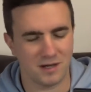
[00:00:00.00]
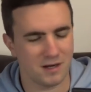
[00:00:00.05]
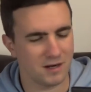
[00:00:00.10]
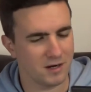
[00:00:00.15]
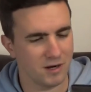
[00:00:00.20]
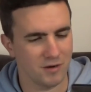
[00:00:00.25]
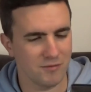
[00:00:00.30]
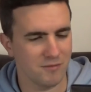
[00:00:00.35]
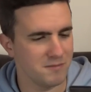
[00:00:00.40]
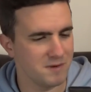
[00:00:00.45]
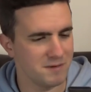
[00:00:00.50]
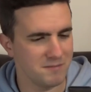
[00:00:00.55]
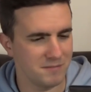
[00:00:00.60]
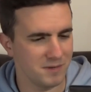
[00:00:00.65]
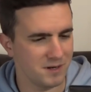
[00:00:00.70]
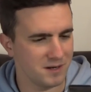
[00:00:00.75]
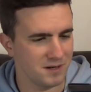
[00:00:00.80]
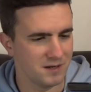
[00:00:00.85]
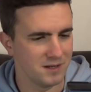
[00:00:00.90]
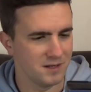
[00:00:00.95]
I can't
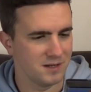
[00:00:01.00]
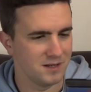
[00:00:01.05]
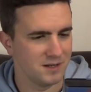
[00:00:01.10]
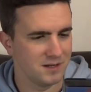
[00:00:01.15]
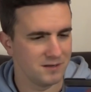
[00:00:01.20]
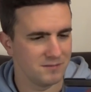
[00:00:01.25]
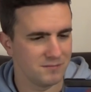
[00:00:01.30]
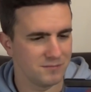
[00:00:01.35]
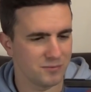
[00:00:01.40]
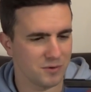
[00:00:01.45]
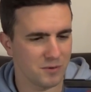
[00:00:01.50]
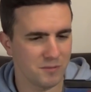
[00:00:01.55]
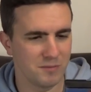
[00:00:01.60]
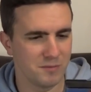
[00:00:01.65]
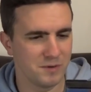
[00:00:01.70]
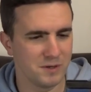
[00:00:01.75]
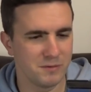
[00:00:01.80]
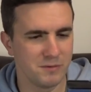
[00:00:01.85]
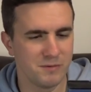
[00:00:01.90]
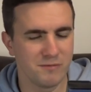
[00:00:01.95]
remember,
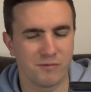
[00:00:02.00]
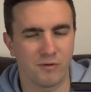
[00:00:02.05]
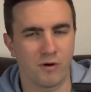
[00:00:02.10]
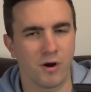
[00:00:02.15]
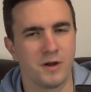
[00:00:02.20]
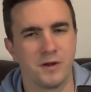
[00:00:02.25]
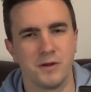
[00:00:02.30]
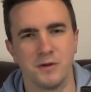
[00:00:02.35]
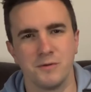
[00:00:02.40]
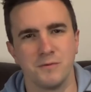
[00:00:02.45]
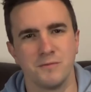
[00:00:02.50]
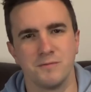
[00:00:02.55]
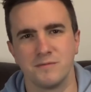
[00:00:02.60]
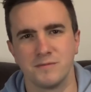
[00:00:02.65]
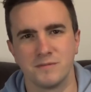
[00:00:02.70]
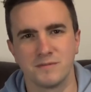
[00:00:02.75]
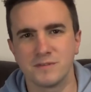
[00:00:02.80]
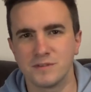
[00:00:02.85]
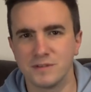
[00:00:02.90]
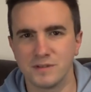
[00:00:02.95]
probably with Ryu,
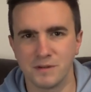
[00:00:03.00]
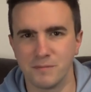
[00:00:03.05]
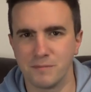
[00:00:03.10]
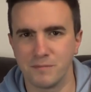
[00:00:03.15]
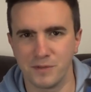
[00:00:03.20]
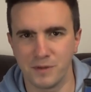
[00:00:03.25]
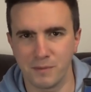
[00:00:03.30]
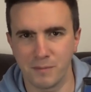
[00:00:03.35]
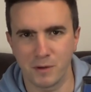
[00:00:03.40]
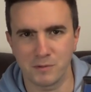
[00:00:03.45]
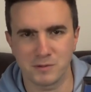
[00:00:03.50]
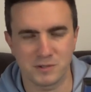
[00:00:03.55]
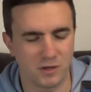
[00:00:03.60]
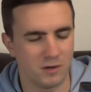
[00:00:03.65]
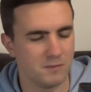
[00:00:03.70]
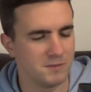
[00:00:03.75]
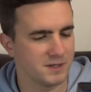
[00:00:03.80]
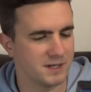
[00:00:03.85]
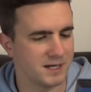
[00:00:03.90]
the most common